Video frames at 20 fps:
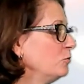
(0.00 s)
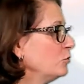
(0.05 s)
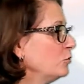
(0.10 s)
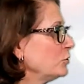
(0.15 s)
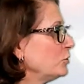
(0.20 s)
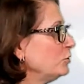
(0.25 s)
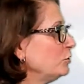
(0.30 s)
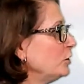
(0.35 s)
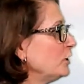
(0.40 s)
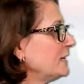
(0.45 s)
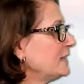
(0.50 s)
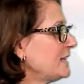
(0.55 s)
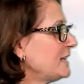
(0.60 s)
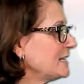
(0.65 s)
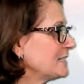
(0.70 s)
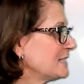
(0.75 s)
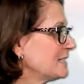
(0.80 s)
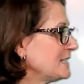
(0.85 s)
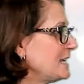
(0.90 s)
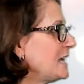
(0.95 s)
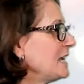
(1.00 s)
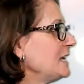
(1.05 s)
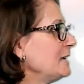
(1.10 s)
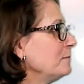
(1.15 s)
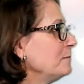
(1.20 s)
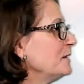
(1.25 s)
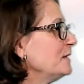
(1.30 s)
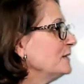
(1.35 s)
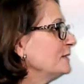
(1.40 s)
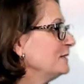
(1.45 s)
You look at that
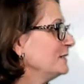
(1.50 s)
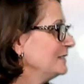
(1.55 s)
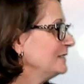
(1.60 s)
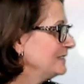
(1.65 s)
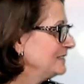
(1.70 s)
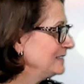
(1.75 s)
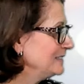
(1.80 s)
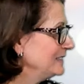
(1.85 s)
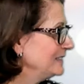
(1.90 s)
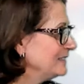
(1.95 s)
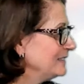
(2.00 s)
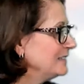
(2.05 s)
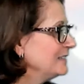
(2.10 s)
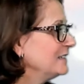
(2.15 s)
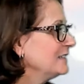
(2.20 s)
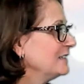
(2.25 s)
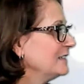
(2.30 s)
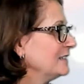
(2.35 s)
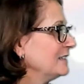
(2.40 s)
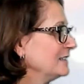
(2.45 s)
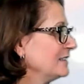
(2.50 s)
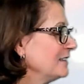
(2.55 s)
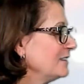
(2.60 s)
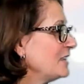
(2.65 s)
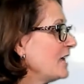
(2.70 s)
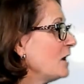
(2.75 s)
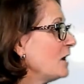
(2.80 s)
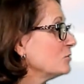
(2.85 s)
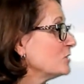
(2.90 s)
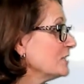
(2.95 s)
same
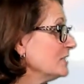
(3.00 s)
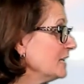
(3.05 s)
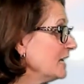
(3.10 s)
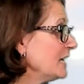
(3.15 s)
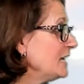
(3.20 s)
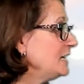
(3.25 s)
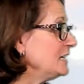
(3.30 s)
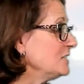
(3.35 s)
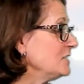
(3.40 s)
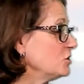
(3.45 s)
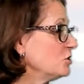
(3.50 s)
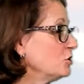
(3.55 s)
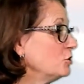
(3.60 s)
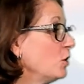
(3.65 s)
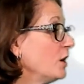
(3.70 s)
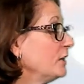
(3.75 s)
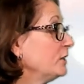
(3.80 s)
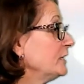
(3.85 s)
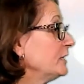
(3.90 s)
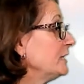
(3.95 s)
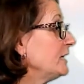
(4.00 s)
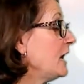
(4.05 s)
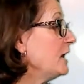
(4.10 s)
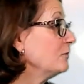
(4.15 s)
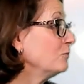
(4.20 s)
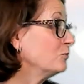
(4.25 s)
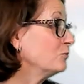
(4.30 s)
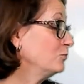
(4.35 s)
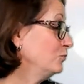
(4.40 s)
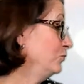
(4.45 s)
1,000 ladies, you go, I only got
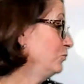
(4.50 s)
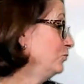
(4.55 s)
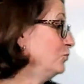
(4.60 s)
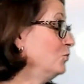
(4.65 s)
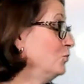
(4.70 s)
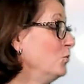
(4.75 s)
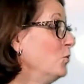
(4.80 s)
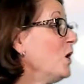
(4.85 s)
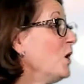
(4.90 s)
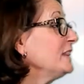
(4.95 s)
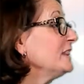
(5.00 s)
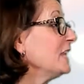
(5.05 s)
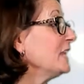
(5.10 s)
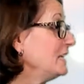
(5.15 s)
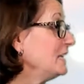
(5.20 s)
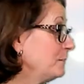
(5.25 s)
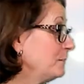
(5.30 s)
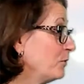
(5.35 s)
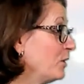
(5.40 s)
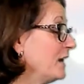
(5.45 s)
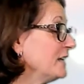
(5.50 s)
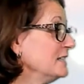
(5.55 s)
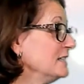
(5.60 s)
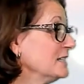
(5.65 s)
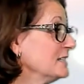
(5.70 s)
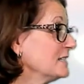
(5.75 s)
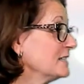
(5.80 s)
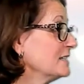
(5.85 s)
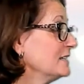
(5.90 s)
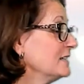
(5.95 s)
1 lady
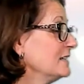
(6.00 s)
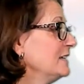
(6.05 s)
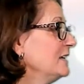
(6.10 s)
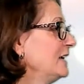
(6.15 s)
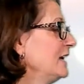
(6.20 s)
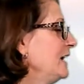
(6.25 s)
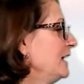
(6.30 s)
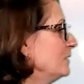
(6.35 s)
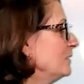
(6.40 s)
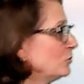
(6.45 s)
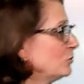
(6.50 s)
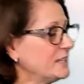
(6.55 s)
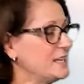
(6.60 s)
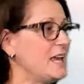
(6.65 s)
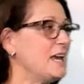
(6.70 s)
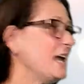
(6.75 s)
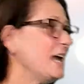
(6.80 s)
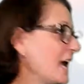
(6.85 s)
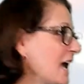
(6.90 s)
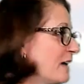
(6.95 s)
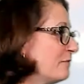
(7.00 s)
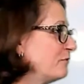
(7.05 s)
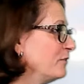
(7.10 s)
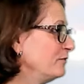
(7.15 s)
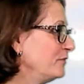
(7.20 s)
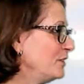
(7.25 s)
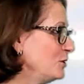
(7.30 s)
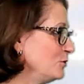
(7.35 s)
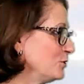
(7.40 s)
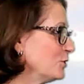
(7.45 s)
pregnant, and only half of
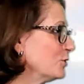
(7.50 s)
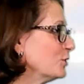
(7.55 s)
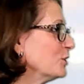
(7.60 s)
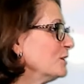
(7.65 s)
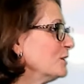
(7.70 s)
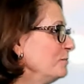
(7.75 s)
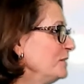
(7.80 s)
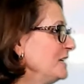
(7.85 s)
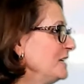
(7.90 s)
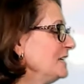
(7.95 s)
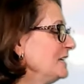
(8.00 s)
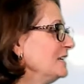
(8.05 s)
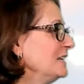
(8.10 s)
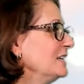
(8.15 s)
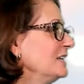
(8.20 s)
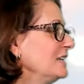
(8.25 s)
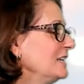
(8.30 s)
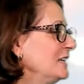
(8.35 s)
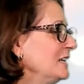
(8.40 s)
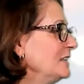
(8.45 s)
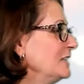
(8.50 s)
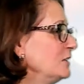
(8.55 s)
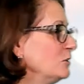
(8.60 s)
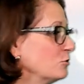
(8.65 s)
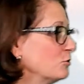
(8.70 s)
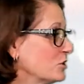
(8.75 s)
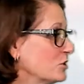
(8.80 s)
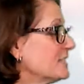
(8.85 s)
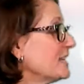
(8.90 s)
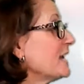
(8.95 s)
those are going to be in the
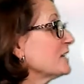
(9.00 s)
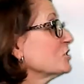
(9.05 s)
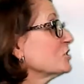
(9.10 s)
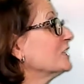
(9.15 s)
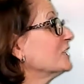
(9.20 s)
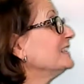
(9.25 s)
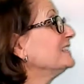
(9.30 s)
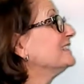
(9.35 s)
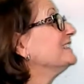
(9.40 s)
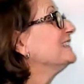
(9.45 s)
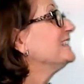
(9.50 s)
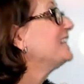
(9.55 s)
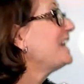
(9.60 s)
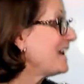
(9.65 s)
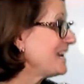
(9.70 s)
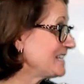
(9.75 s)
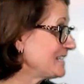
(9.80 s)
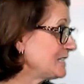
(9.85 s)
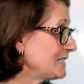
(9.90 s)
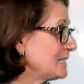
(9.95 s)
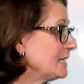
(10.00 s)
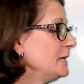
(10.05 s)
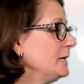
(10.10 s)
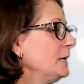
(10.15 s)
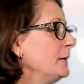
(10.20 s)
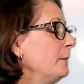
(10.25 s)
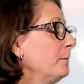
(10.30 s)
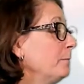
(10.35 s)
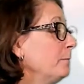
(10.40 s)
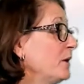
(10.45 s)
uterus. It's actually less,
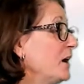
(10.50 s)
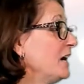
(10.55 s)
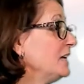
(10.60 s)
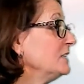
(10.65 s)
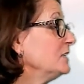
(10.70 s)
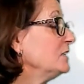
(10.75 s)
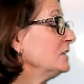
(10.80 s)
but